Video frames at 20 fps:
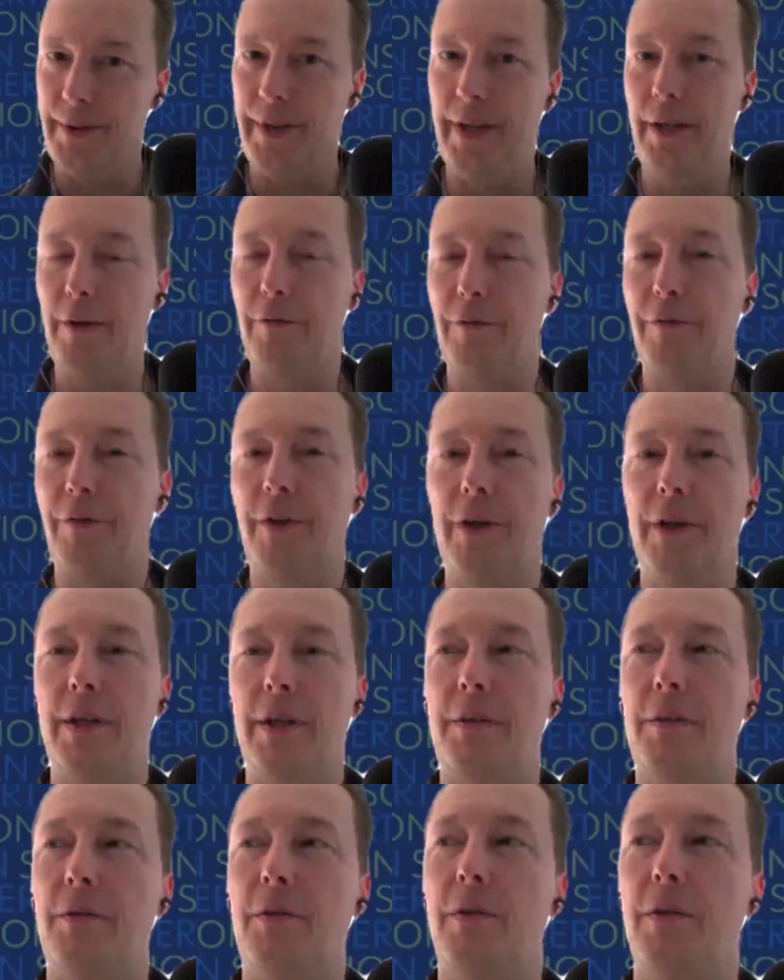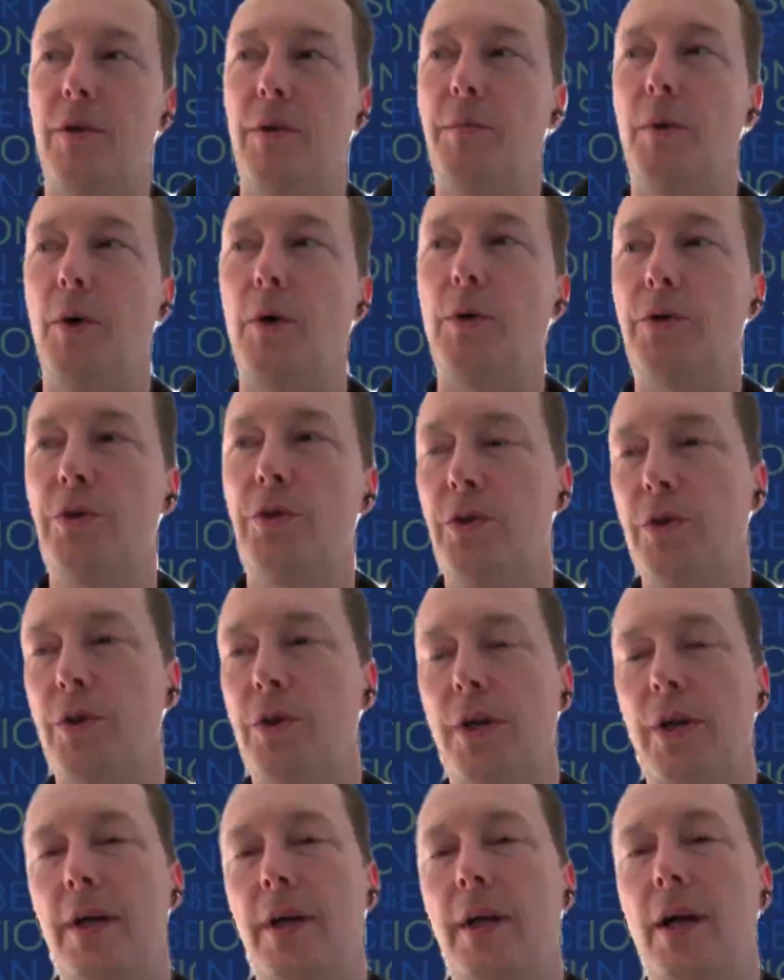if the most
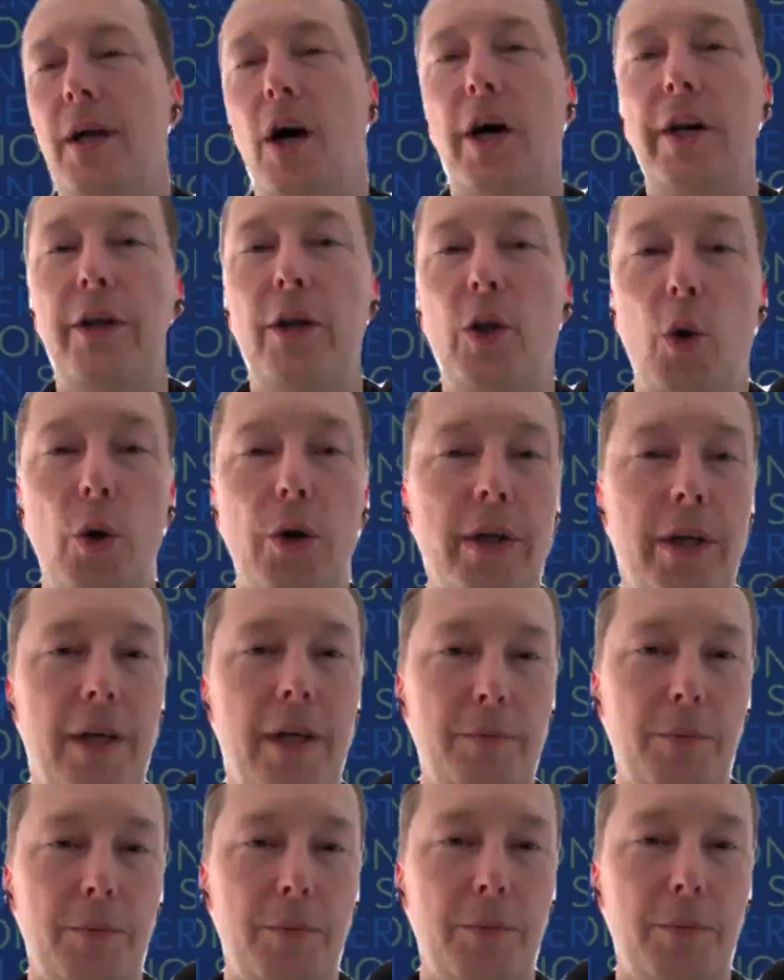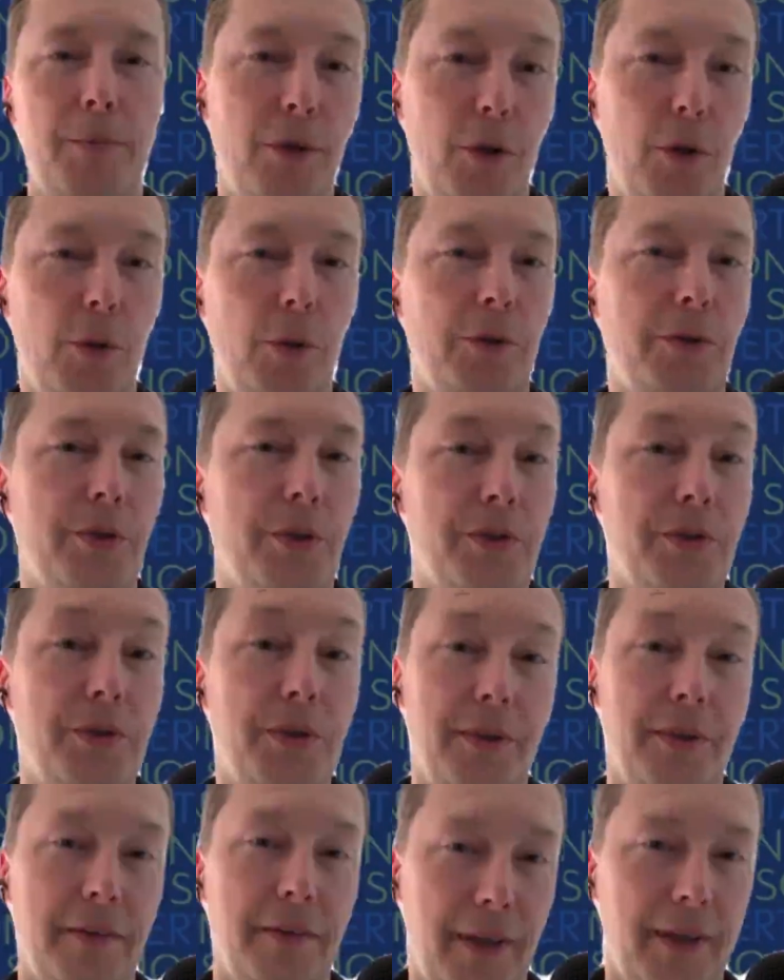annoying potholes are
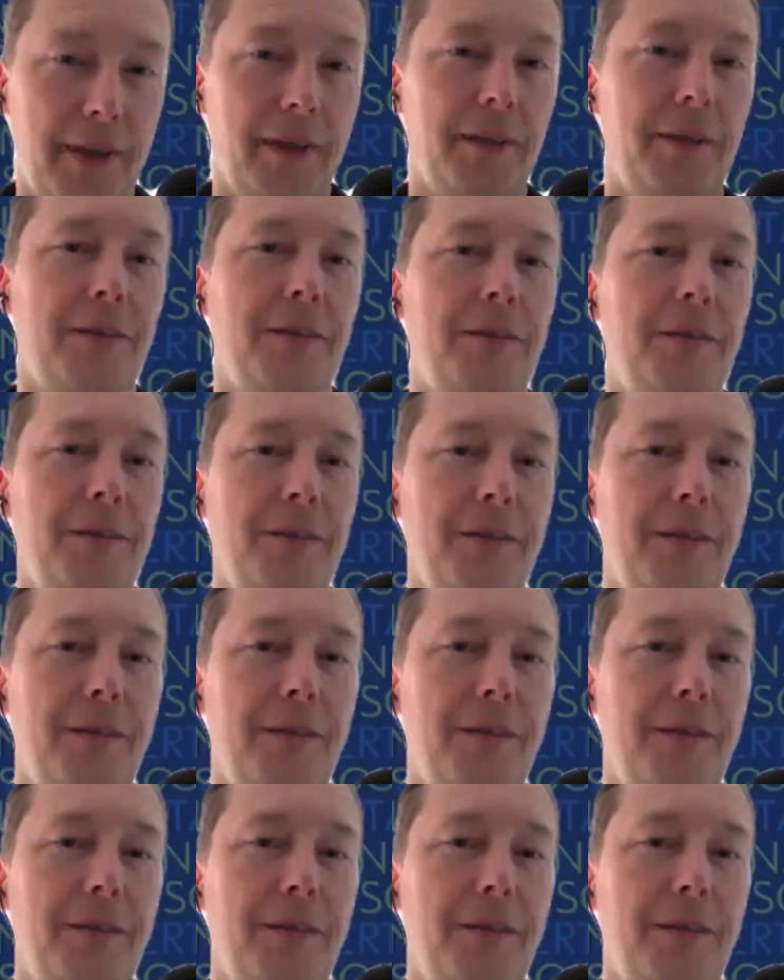still there,